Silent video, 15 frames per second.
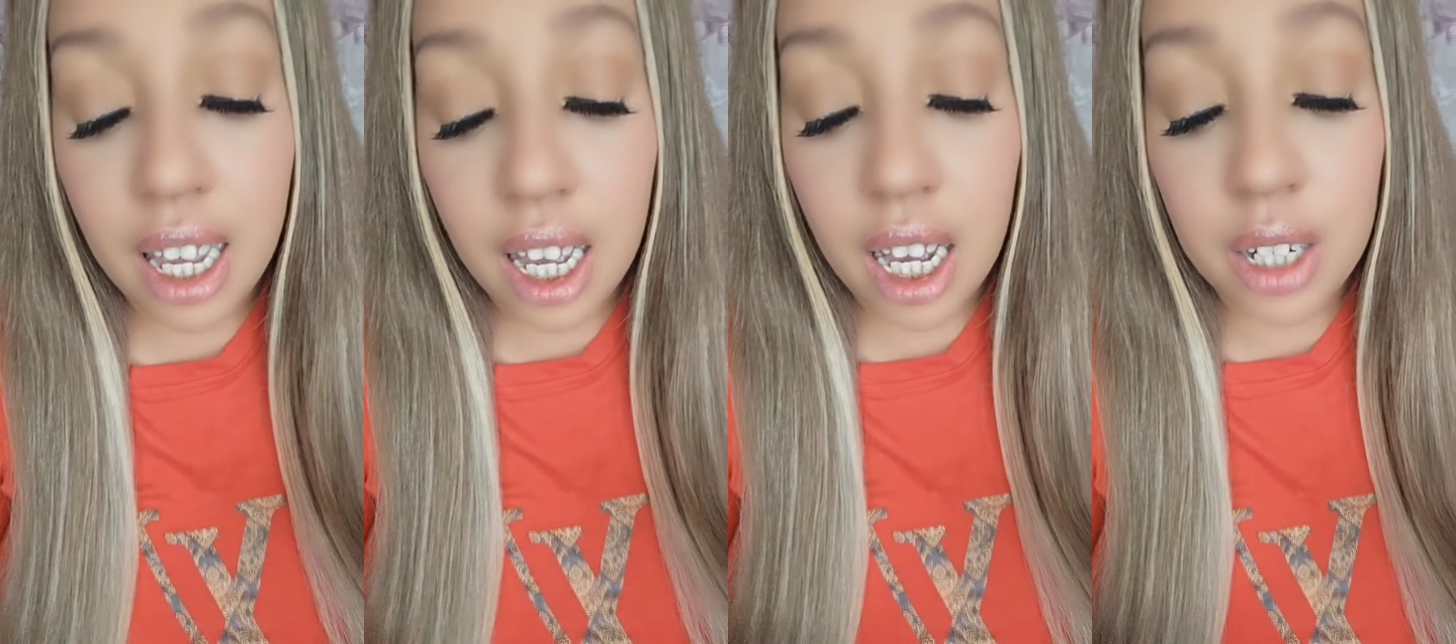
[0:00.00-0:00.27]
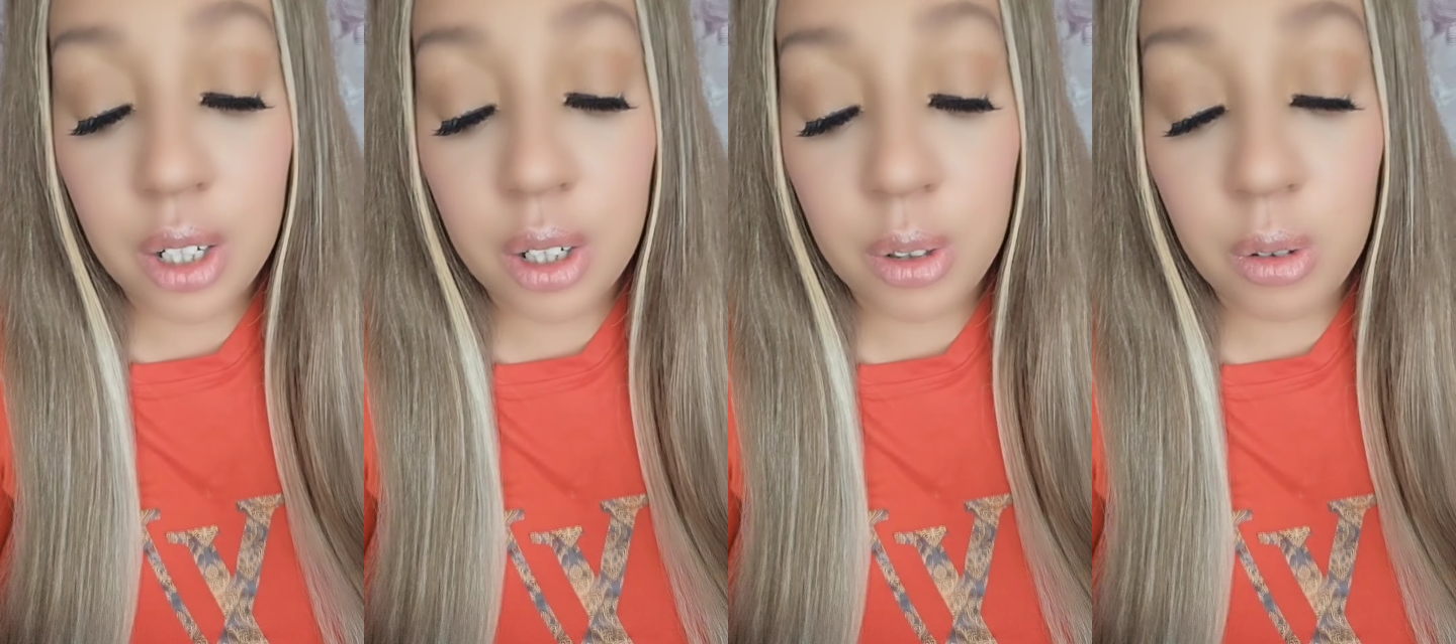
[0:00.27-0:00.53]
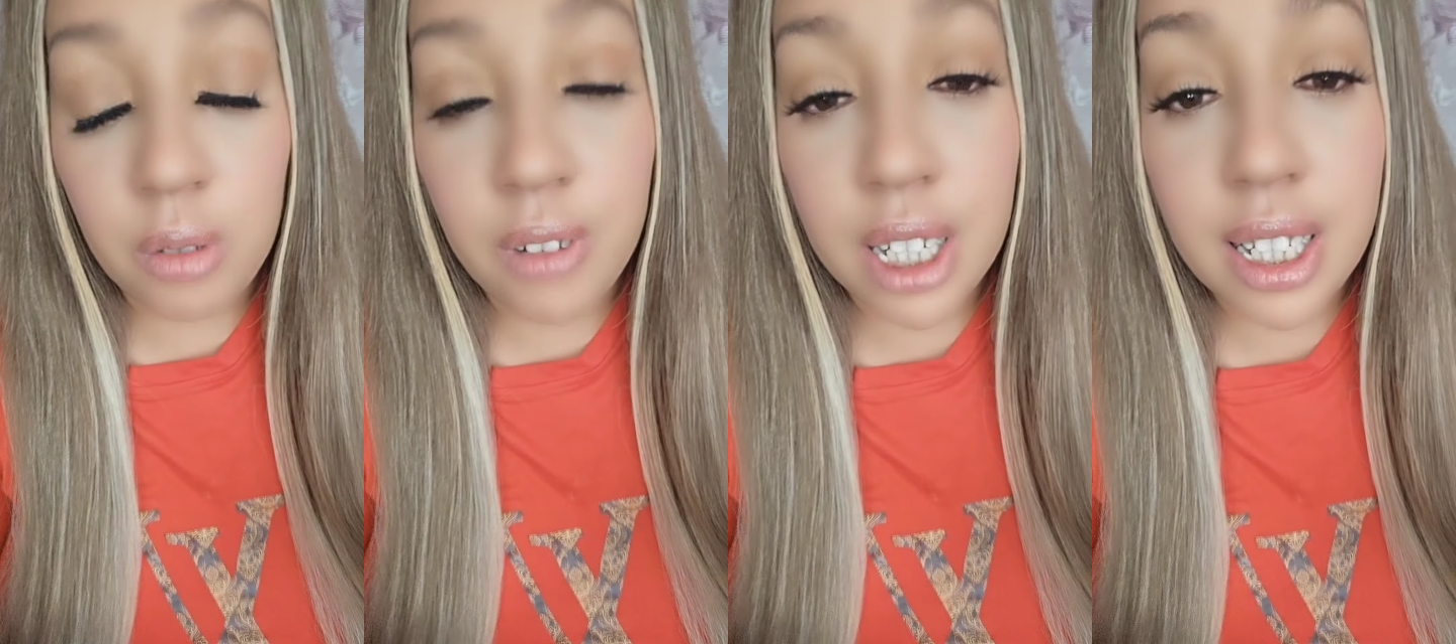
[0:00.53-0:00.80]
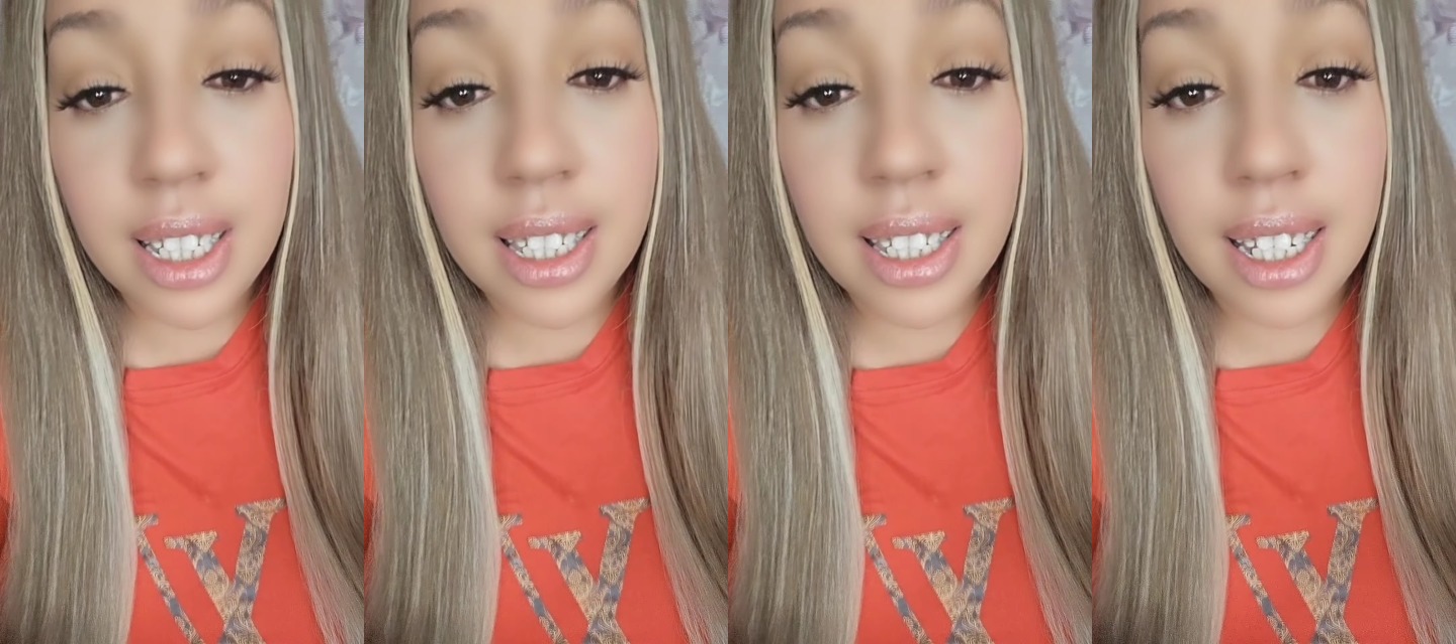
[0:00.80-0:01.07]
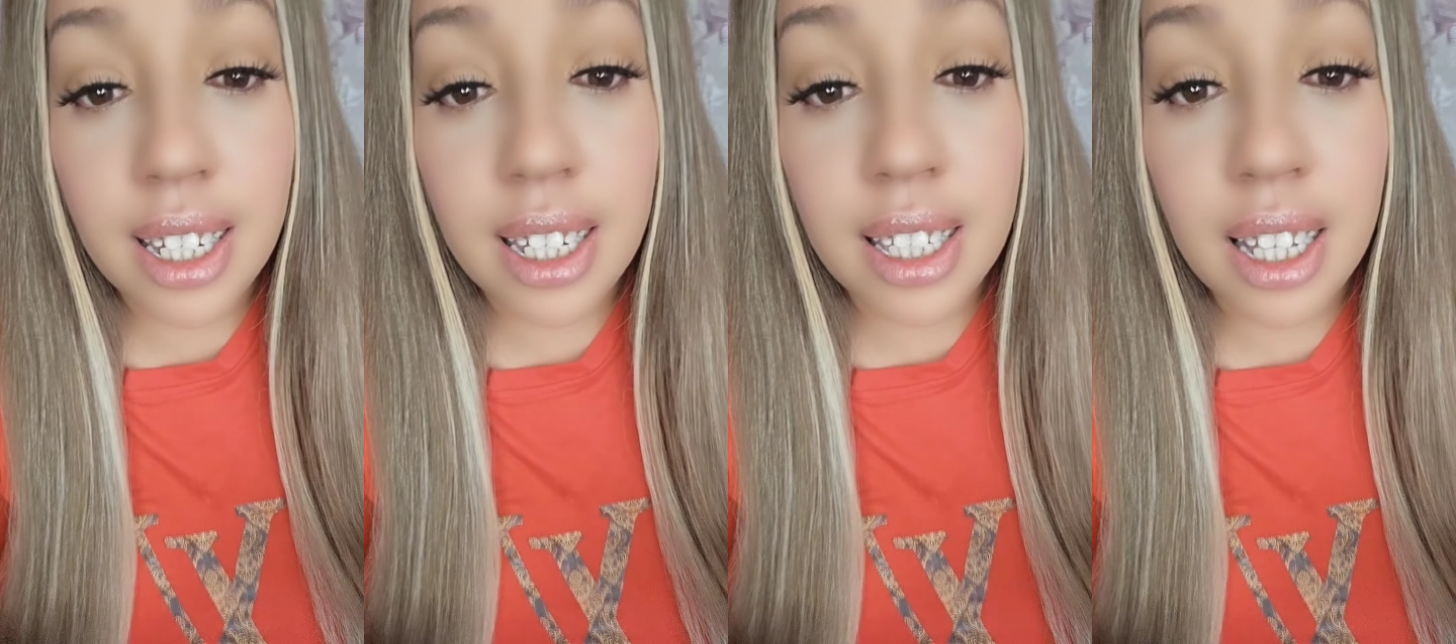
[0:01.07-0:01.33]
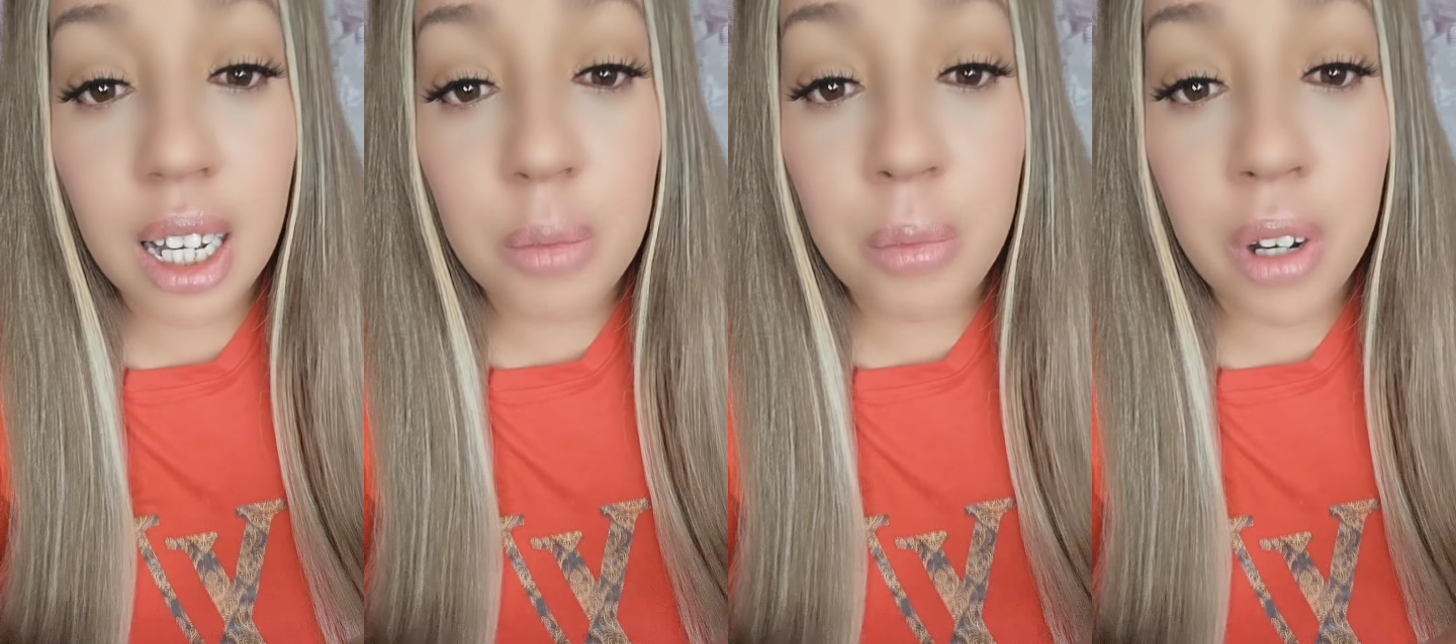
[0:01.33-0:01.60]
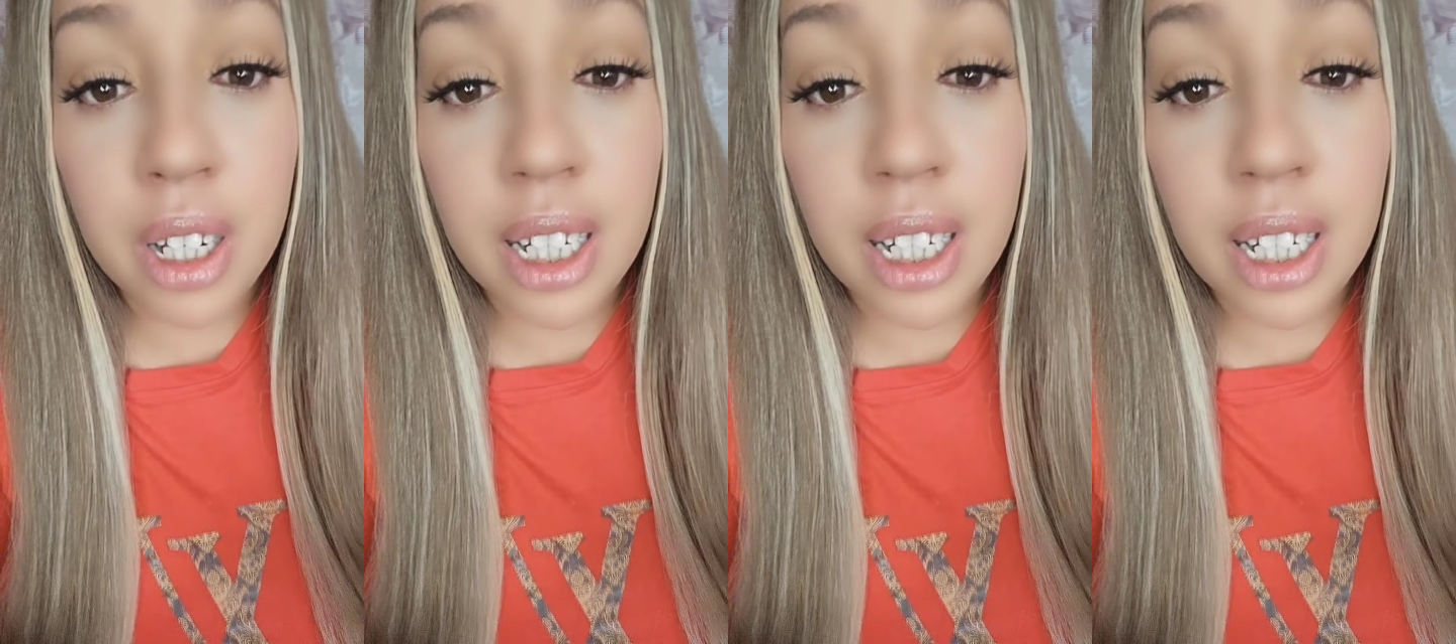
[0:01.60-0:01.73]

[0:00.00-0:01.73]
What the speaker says: and you can already see that my